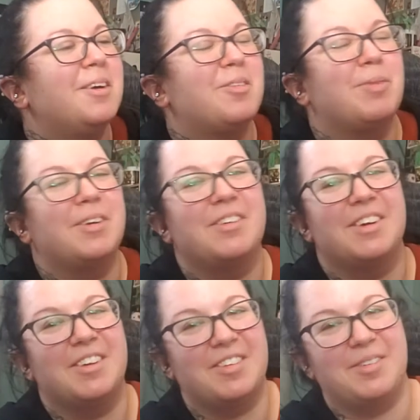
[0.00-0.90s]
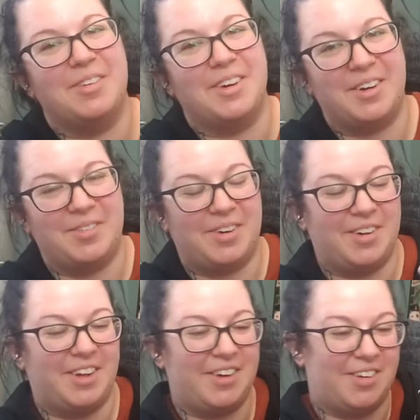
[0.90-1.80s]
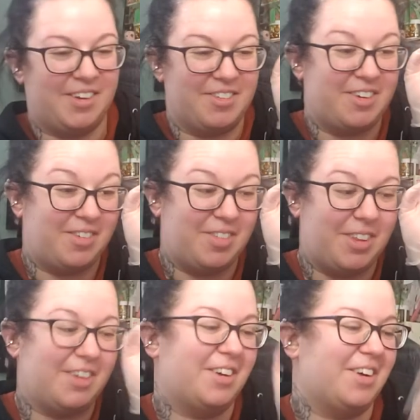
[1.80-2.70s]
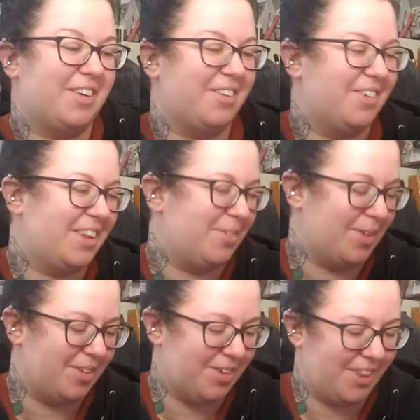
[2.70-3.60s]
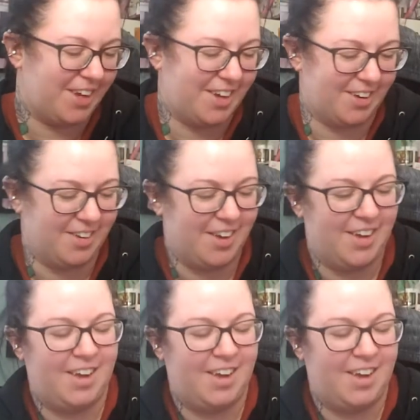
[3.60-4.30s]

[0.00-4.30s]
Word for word: especially because they were talking about like all the stuff that they're going to do with him and everything, and